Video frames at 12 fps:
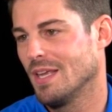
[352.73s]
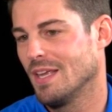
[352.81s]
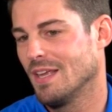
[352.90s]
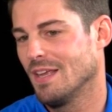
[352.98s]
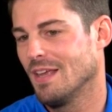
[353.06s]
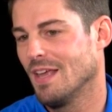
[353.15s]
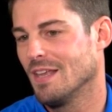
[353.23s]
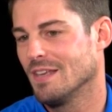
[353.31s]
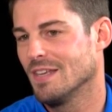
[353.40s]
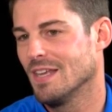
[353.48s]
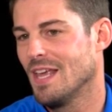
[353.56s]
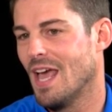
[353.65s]

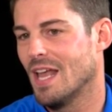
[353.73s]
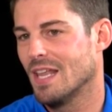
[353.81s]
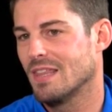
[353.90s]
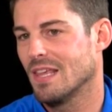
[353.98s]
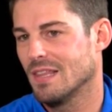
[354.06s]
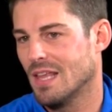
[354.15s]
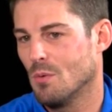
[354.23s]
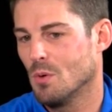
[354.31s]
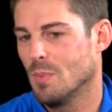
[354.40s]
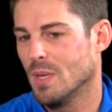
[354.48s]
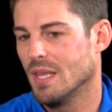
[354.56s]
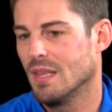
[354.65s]
and I think that
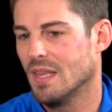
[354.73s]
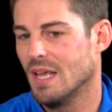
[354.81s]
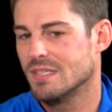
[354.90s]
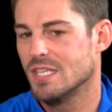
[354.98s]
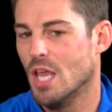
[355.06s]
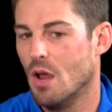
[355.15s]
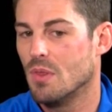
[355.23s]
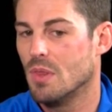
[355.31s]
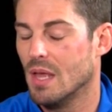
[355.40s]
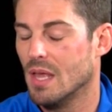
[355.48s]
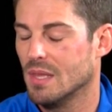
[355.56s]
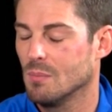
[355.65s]
would be that's the error
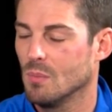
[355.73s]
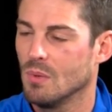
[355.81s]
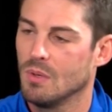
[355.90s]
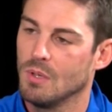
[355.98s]
that I think